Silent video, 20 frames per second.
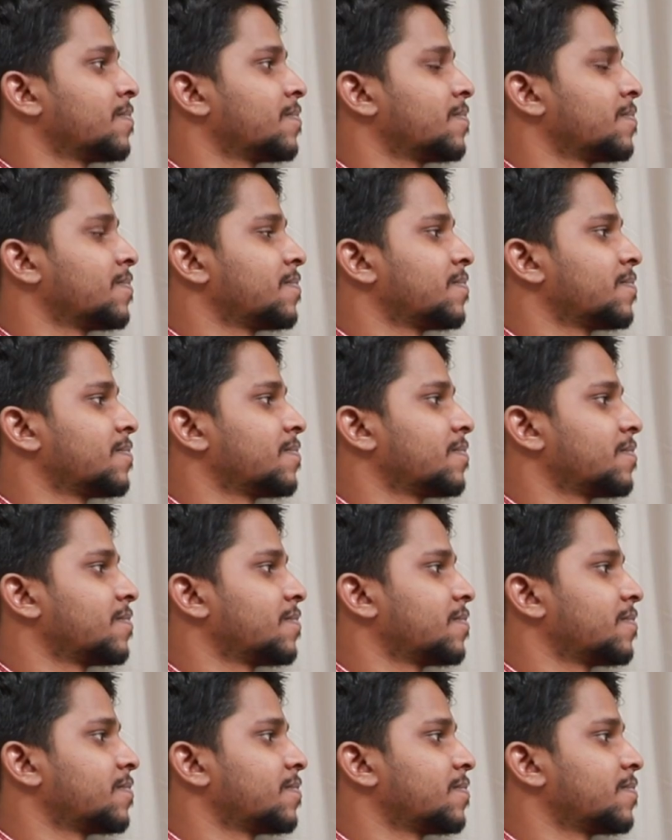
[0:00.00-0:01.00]

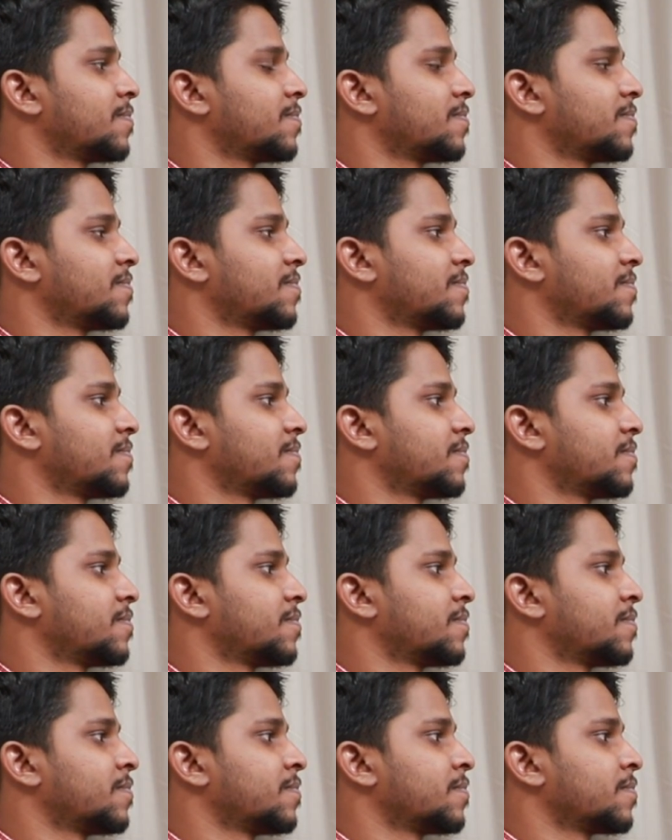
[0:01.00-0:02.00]

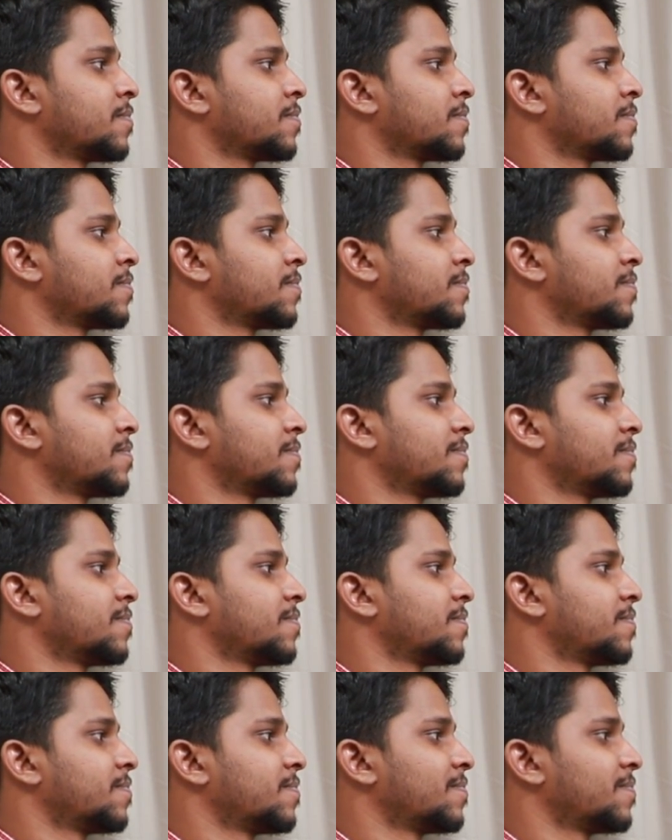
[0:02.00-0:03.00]

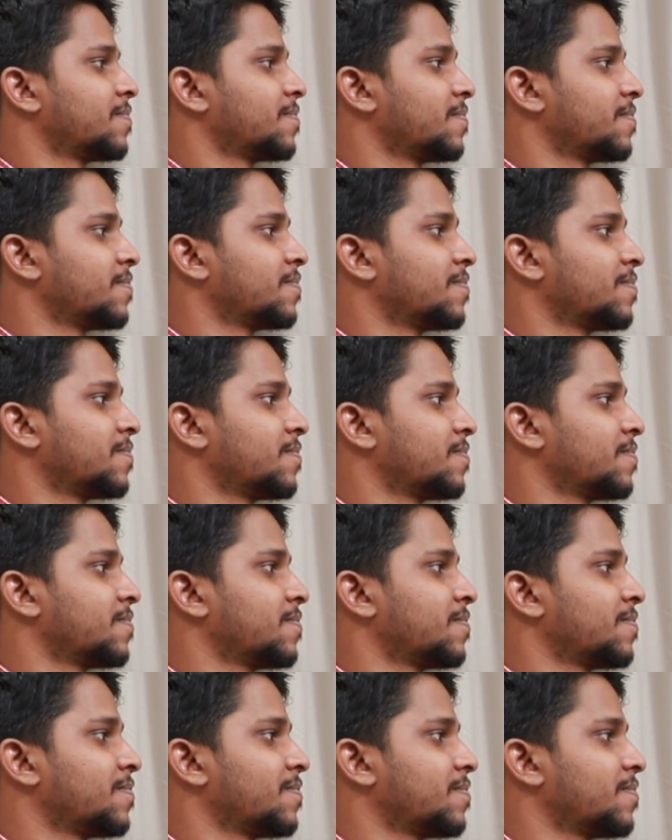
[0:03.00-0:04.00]

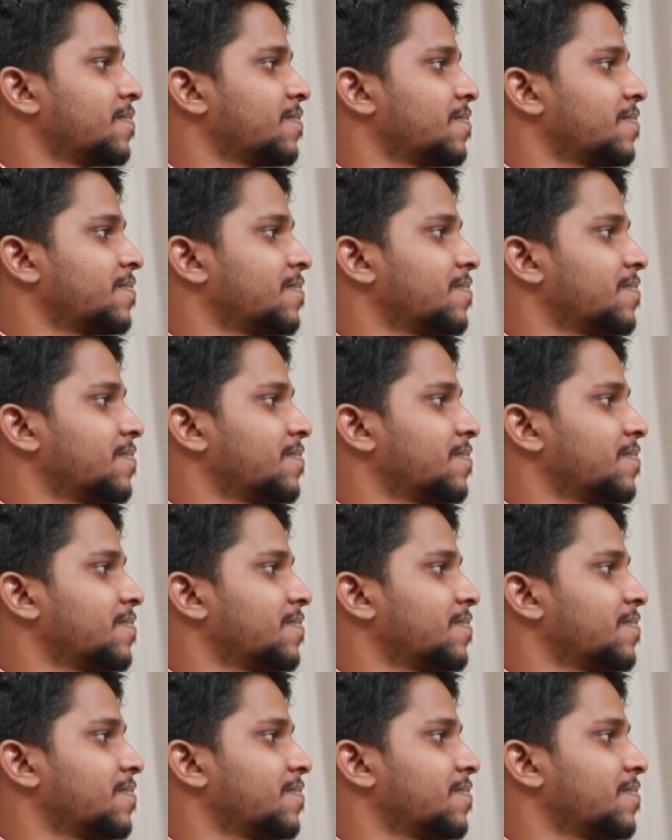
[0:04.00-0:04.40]
No words are spoken by the person on screen.